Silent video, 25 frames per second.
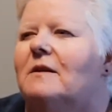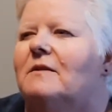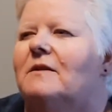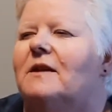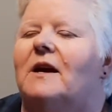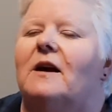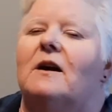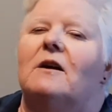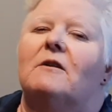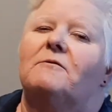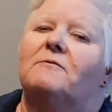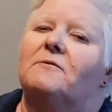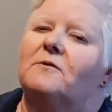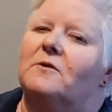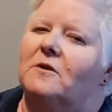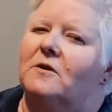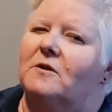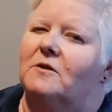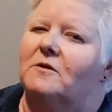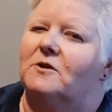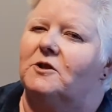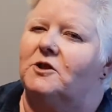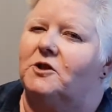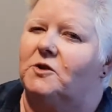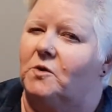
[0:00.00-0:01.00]
they are
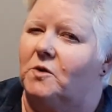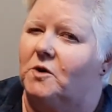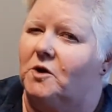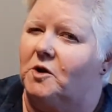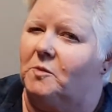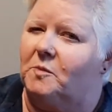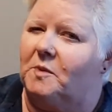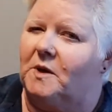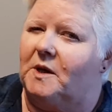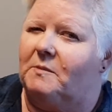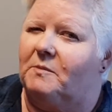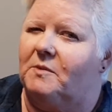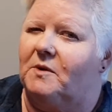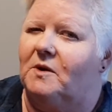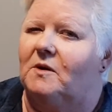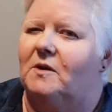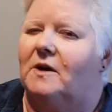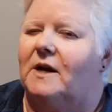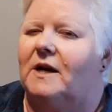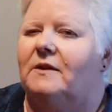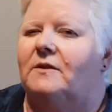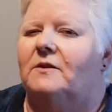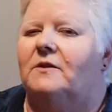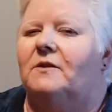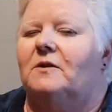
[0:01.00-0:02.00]
for shorter people
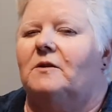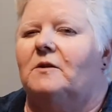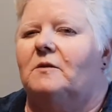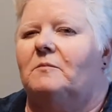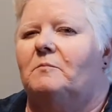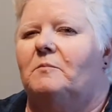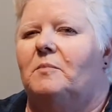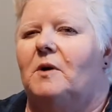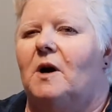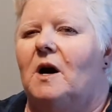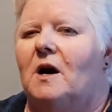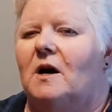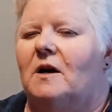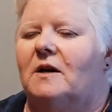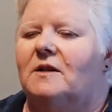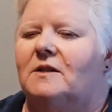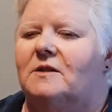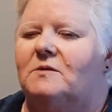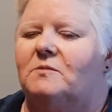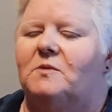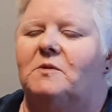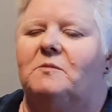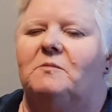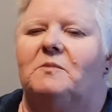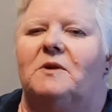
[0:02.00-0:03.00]
and their
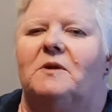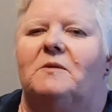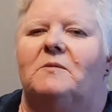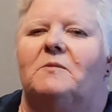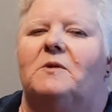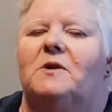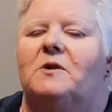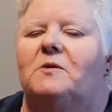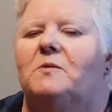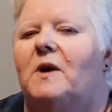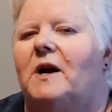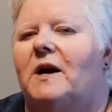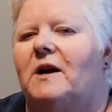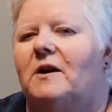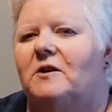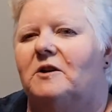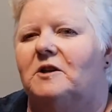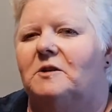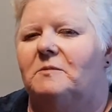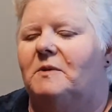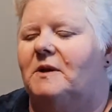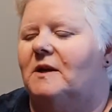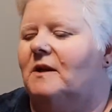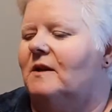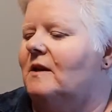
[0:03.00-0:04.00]
pockets would be
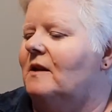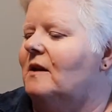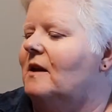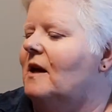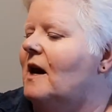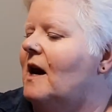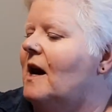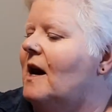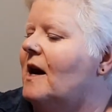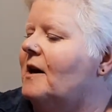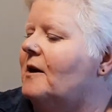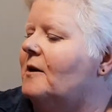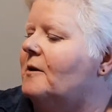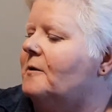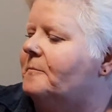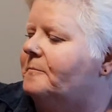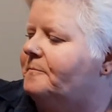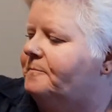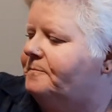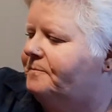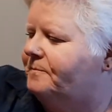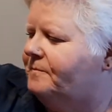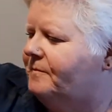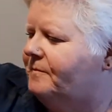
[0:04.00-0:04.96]
required to be a little higher.